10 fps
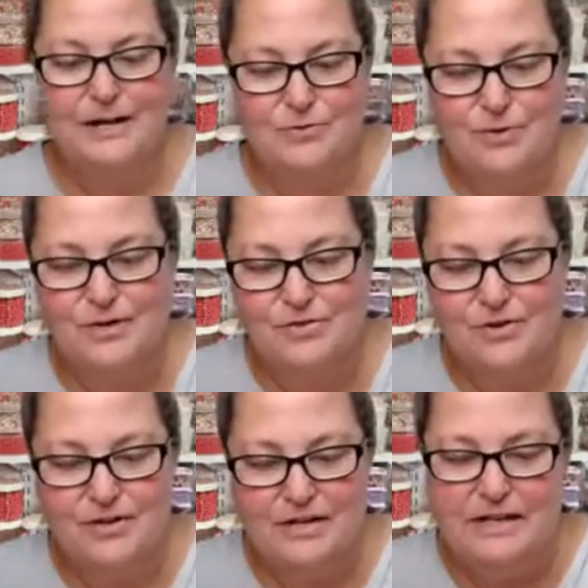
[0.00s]

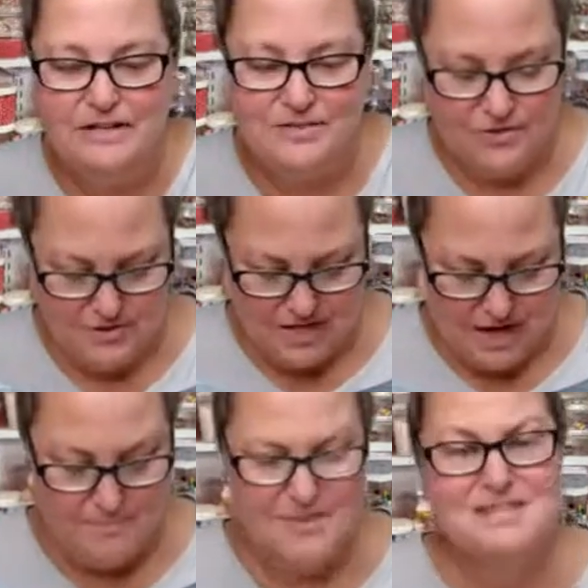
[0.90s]
3:30 Eastern
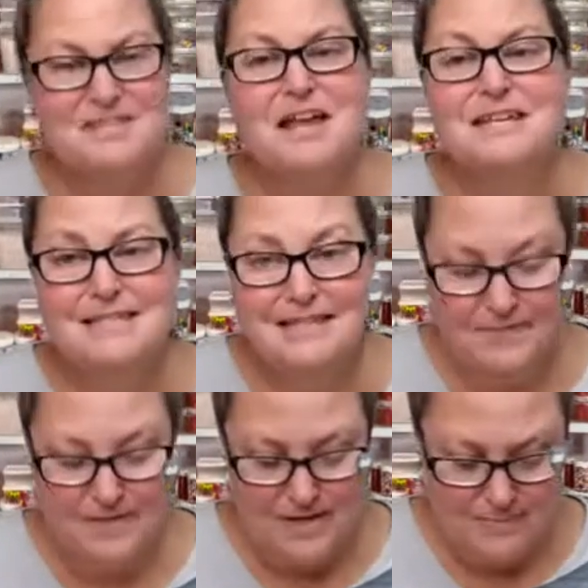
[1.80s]
time. The sun isn't
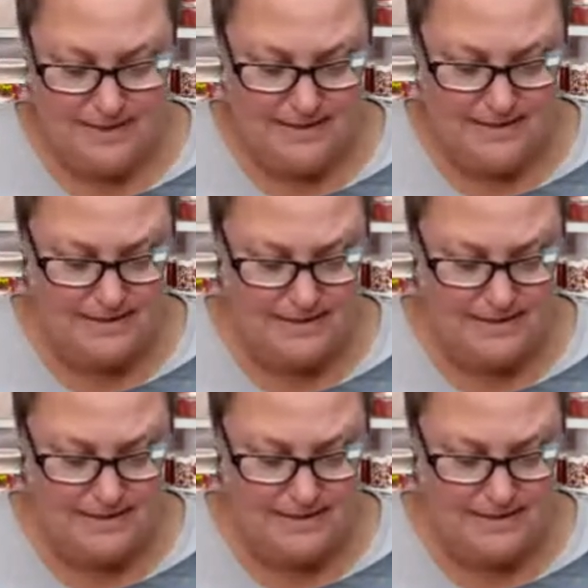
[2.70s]
even up yet.